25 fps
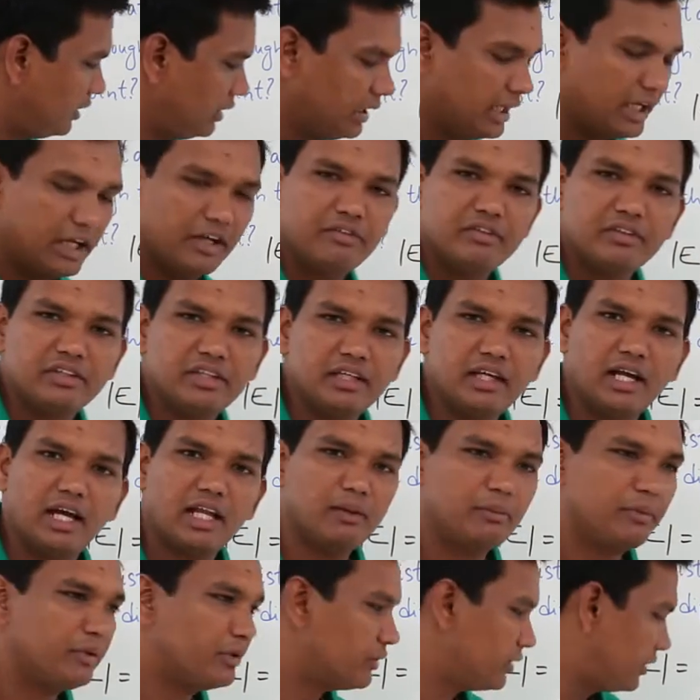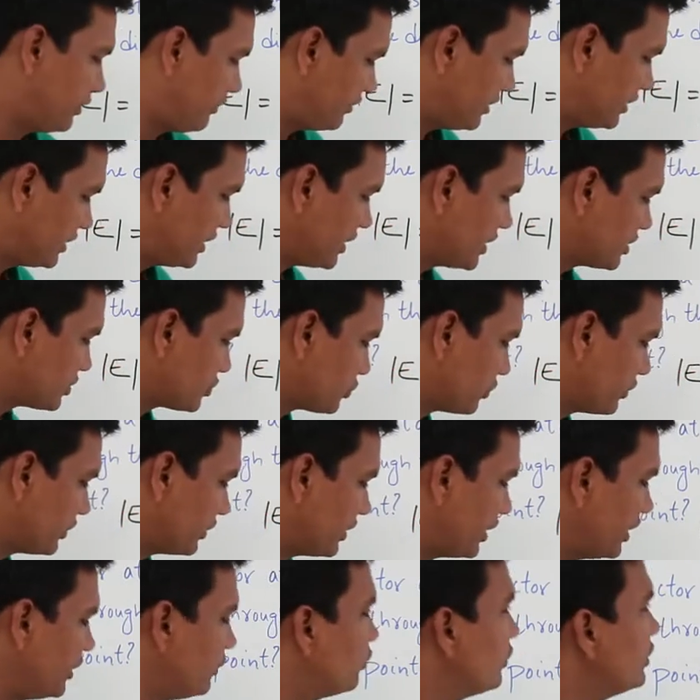Everything I will be everything is knowing
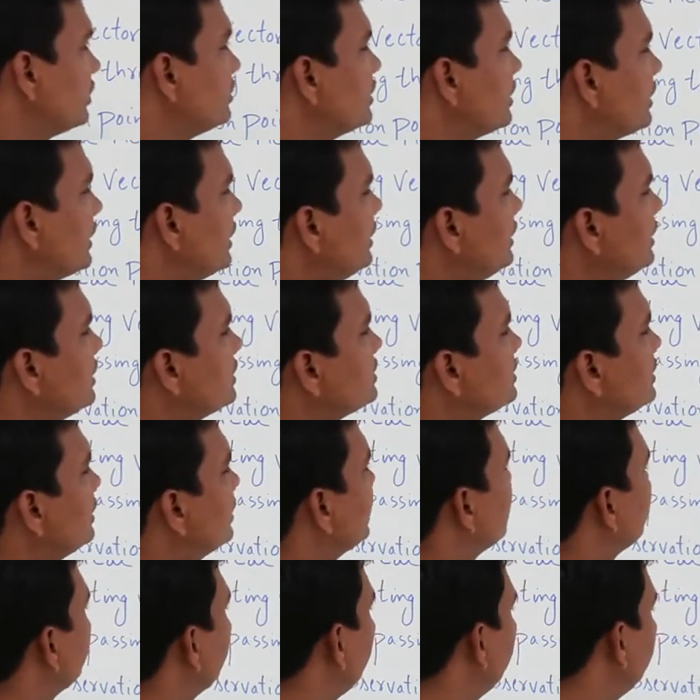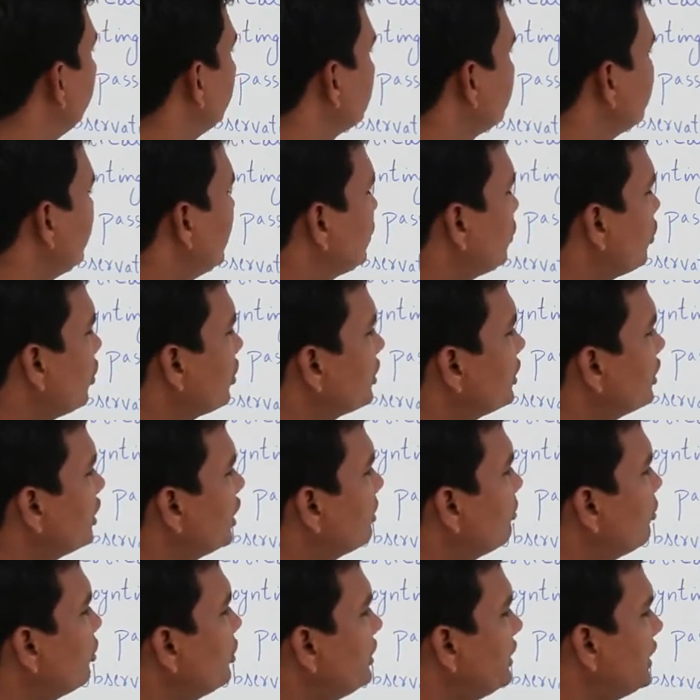right. What is the radius here? Radius we are talking
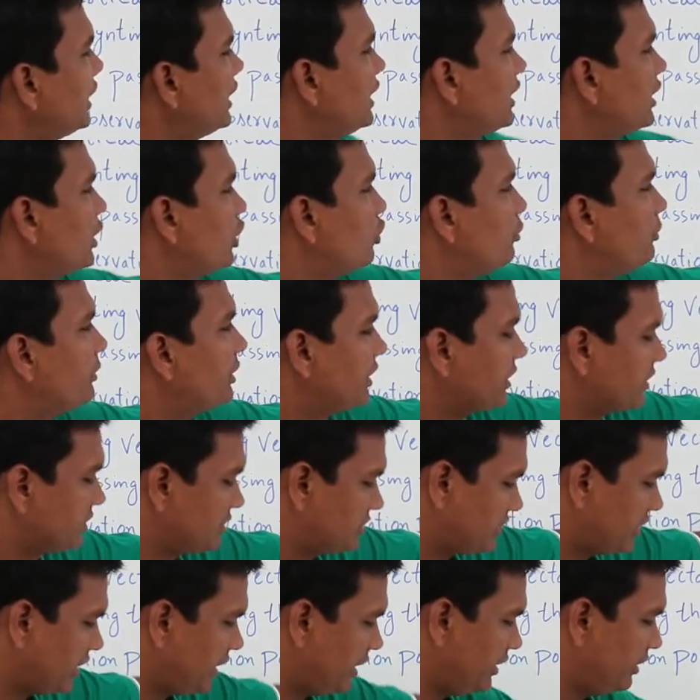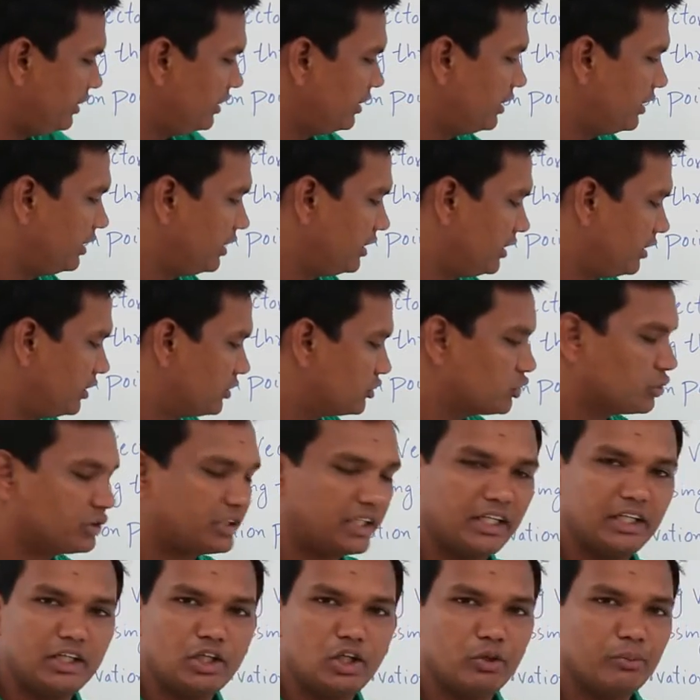about 10 kilometers right. So
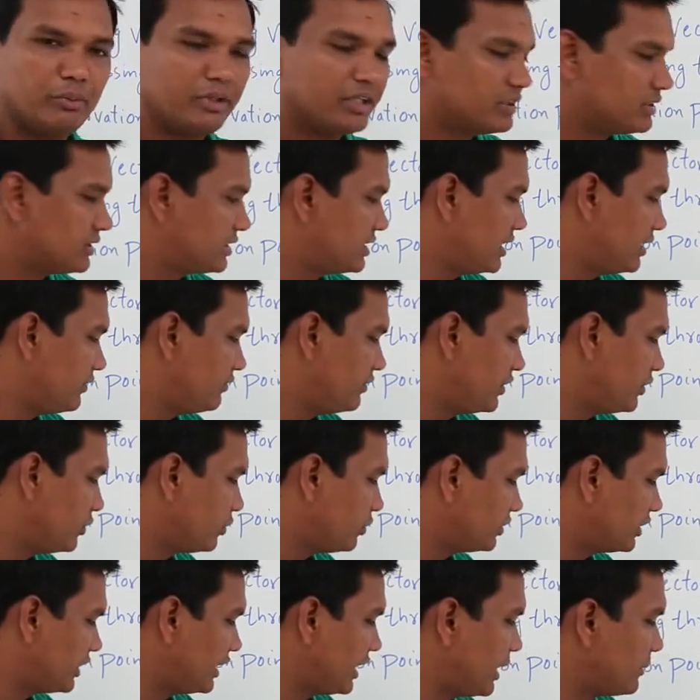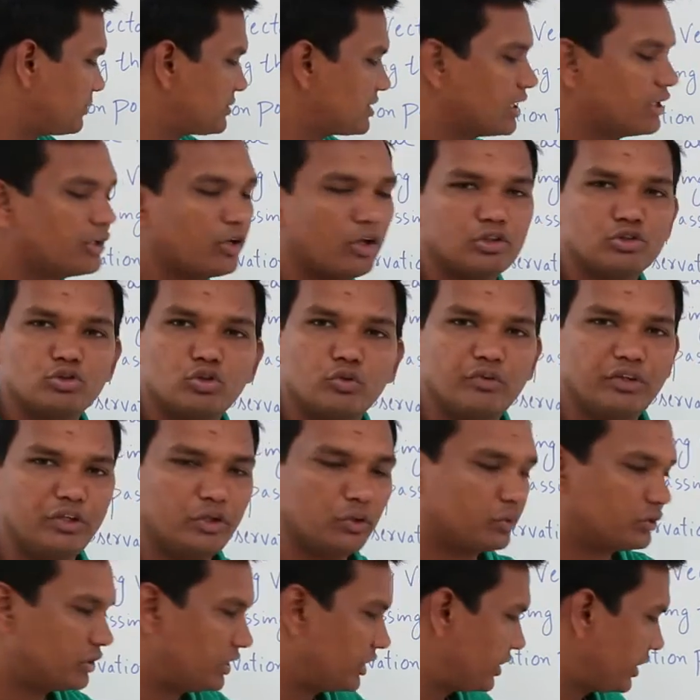10 kilometers C we know that epsilon also we
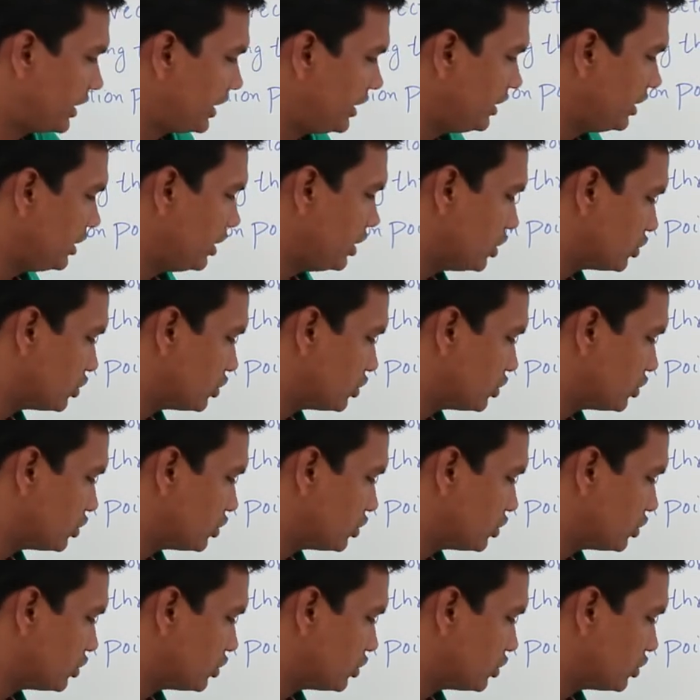know that right.